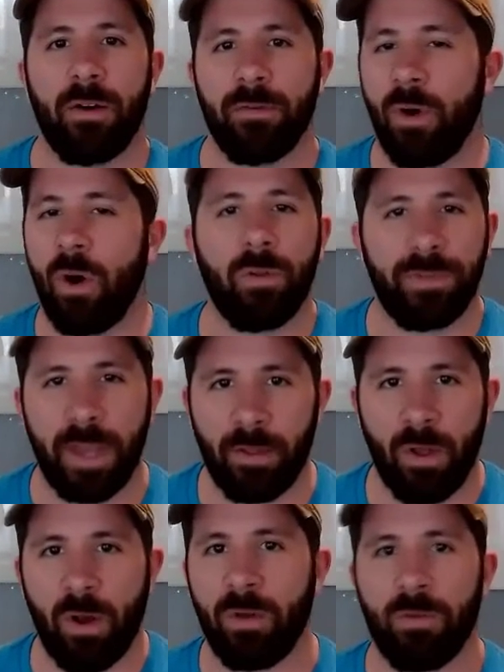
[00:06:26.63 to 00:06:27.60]
all day
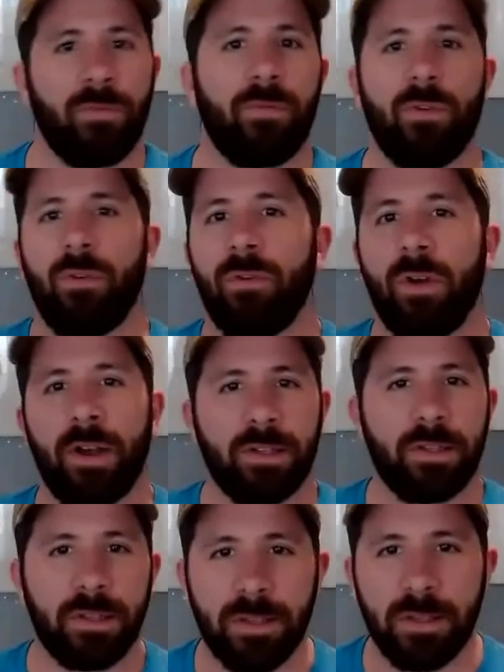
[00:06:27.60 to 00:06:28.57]
long for us
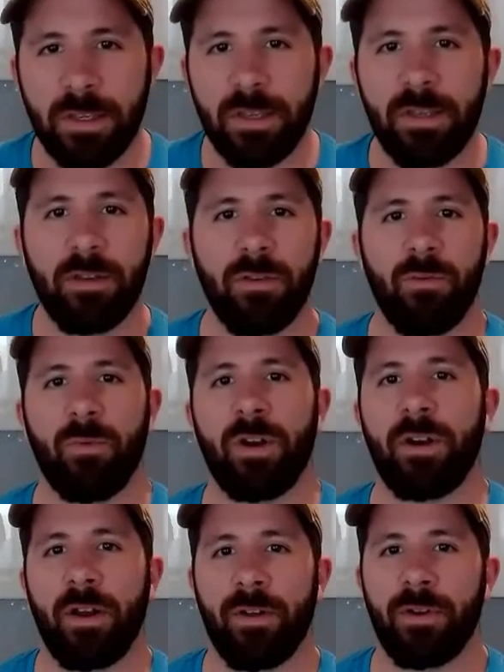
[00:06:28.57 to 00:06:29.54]
to see one
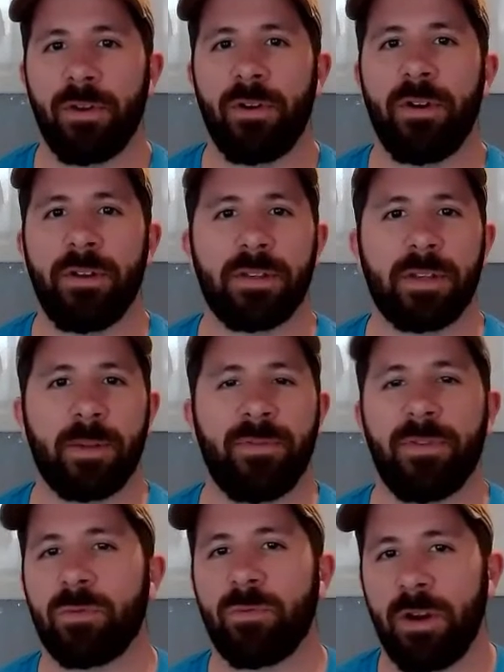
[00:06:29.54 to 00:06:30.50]
another. And some of
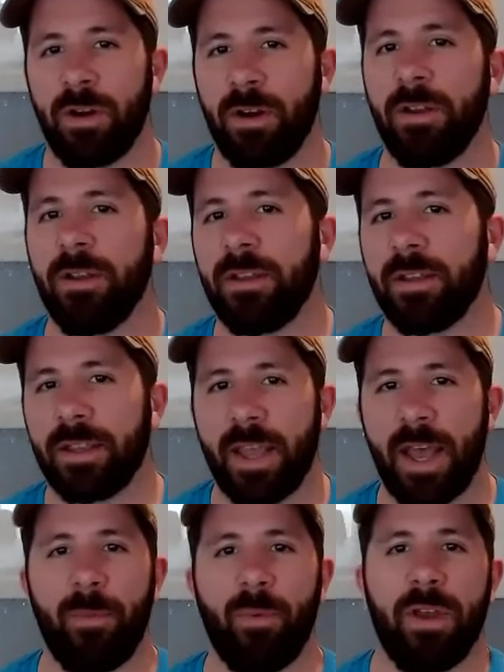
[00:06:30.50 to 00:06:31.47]
us wear
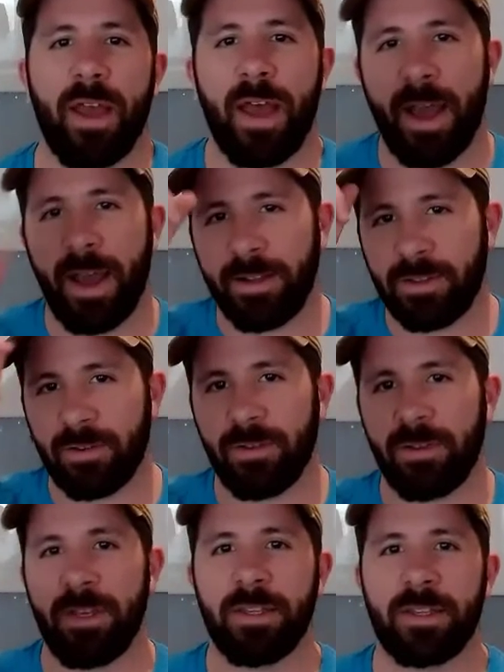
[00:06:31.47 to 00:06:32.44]
cowboy hats or
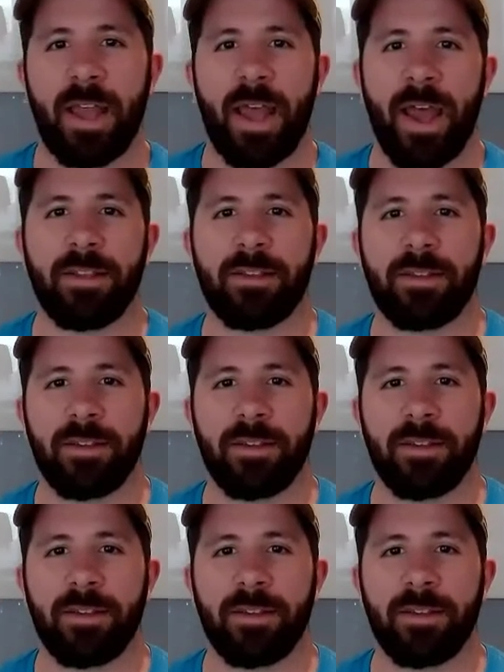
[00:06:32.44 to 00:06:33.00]
these hats.